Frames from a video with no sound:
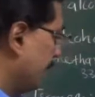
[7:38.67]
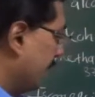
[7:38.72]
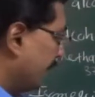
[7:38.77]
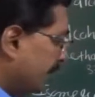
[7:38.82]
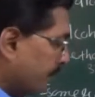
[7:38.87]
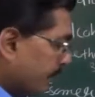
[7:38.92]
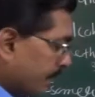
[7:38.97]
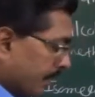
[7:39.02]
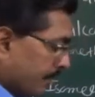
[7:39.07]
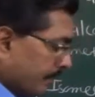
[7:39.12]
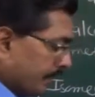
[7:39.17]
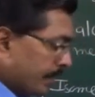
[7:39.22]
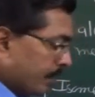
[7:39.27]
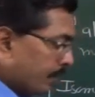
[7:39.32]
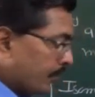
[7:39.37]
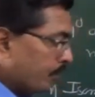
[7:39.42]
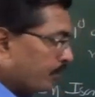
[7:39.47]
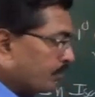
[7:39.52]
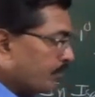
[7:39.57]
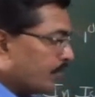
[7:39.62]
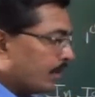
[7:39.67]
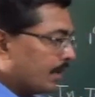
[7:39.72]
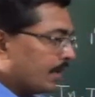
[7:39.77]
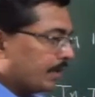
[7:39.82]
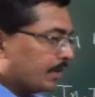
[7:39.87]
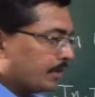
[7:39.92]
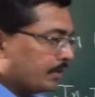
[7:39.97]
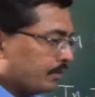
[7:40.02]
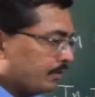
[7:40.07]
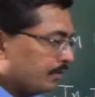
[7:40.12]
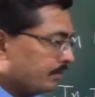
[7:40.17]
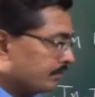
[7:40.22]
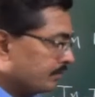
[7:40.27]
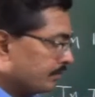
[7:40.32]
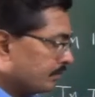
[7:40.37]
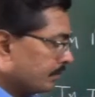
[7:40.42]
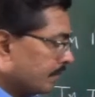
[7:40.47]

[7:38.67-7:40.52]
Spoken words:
In between two molecules,